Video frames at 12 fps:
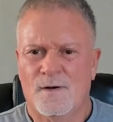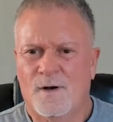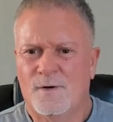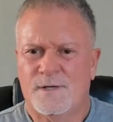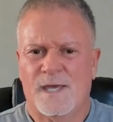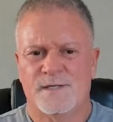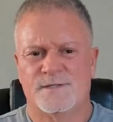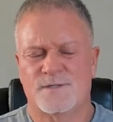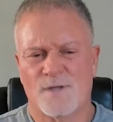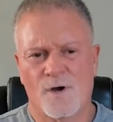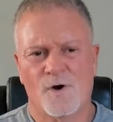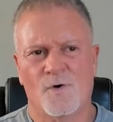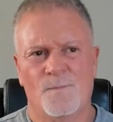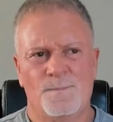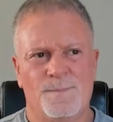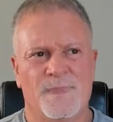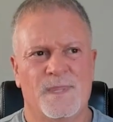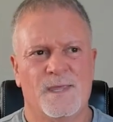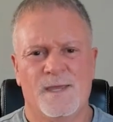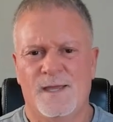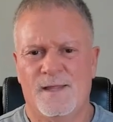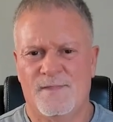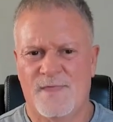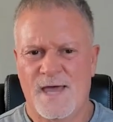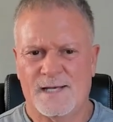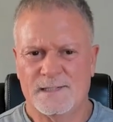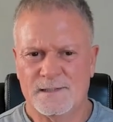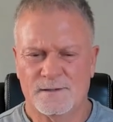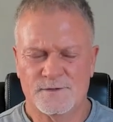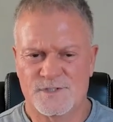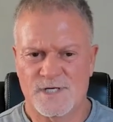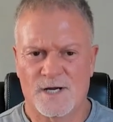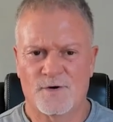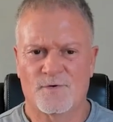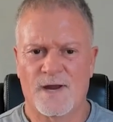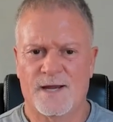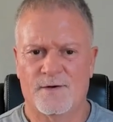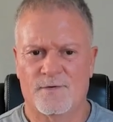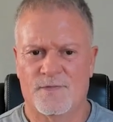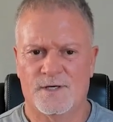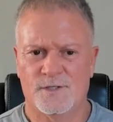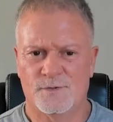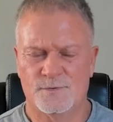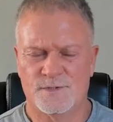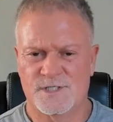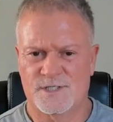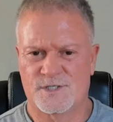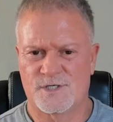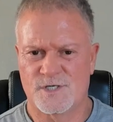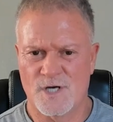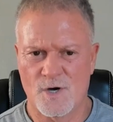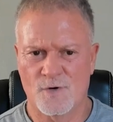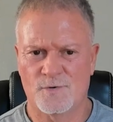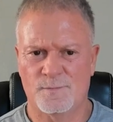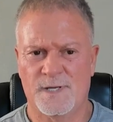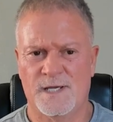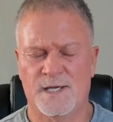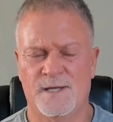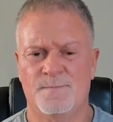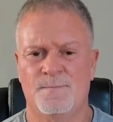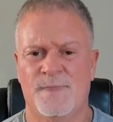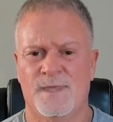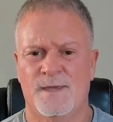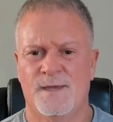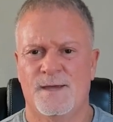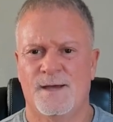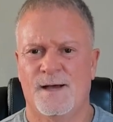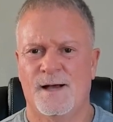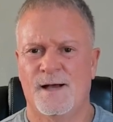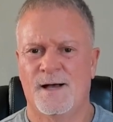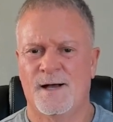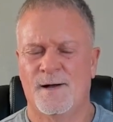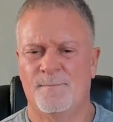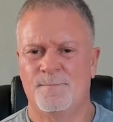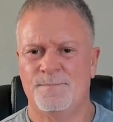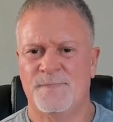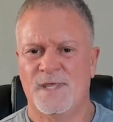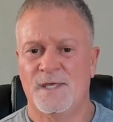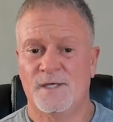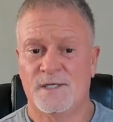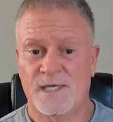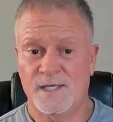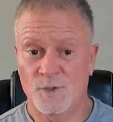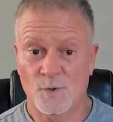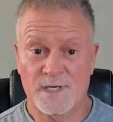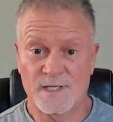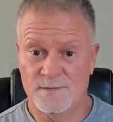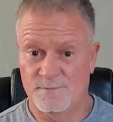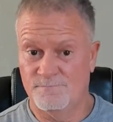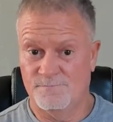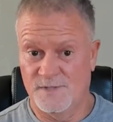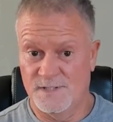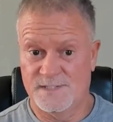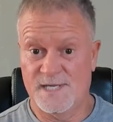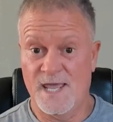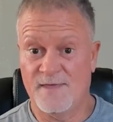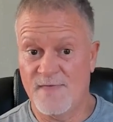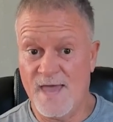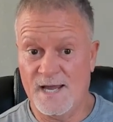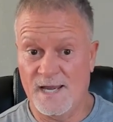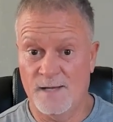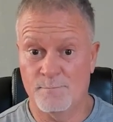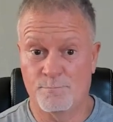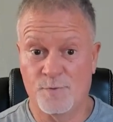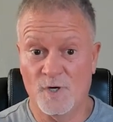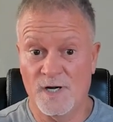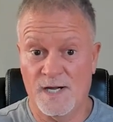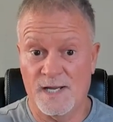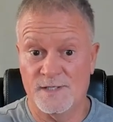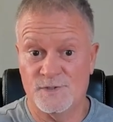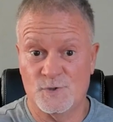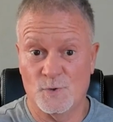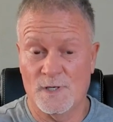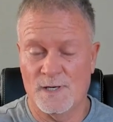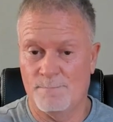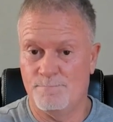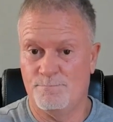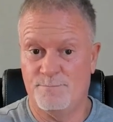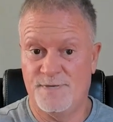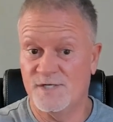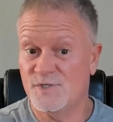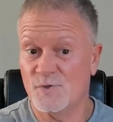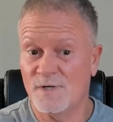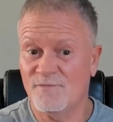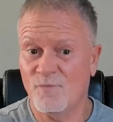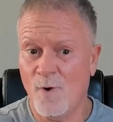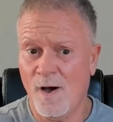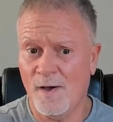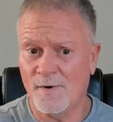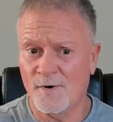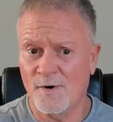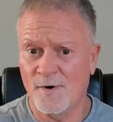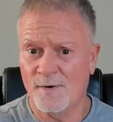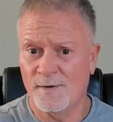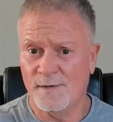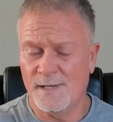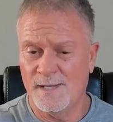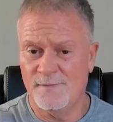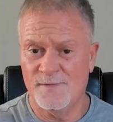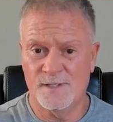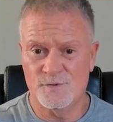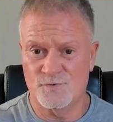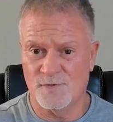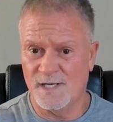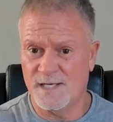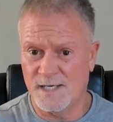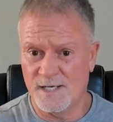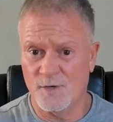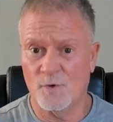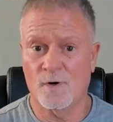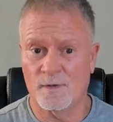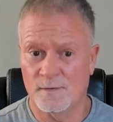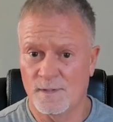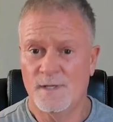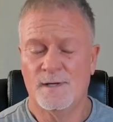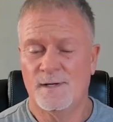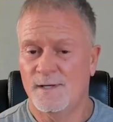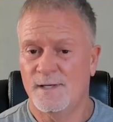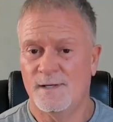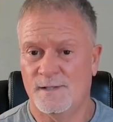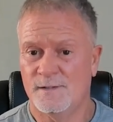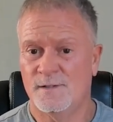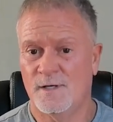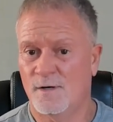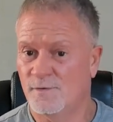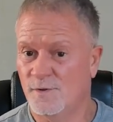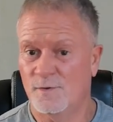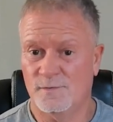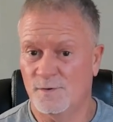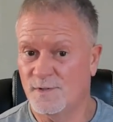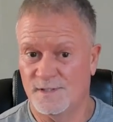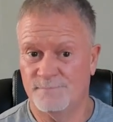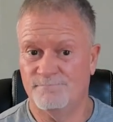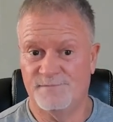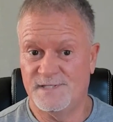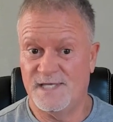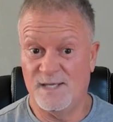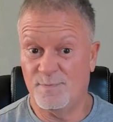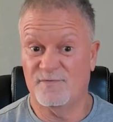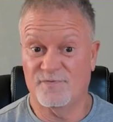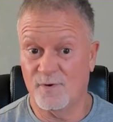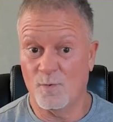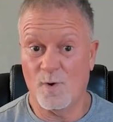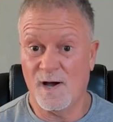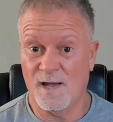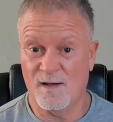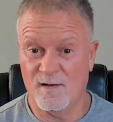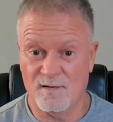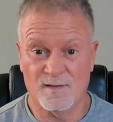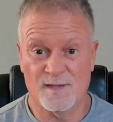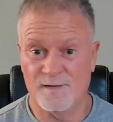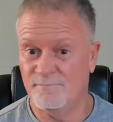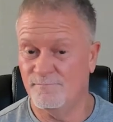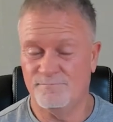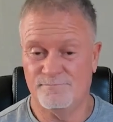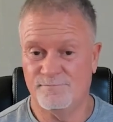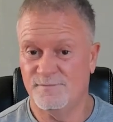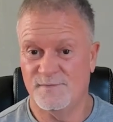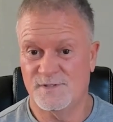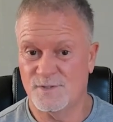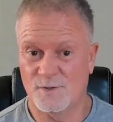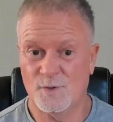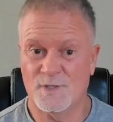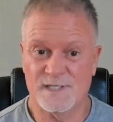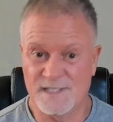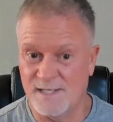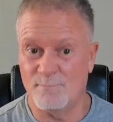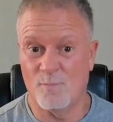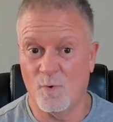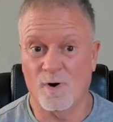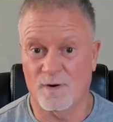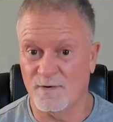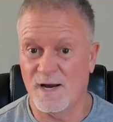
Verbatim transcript: Okay, so that little generator that you just showed me, um, you can take that and put it into a pitcher of water and then drink it, or, mm-hmm. you know, you, you could keep it for a while and so you could get more,